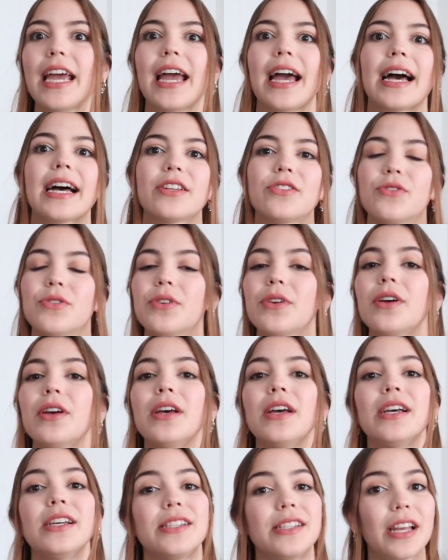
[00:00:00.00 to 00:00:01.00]
I had to
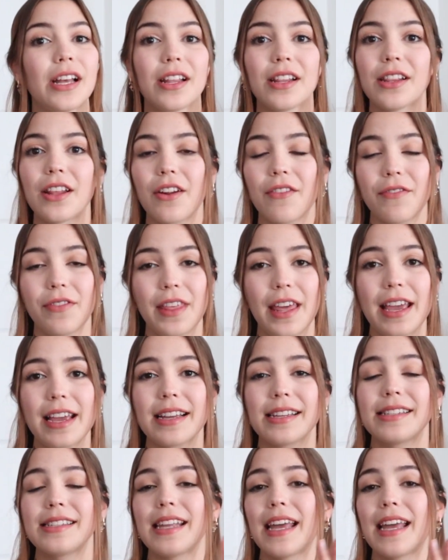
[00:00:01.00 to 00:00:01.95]
sell a lot of things.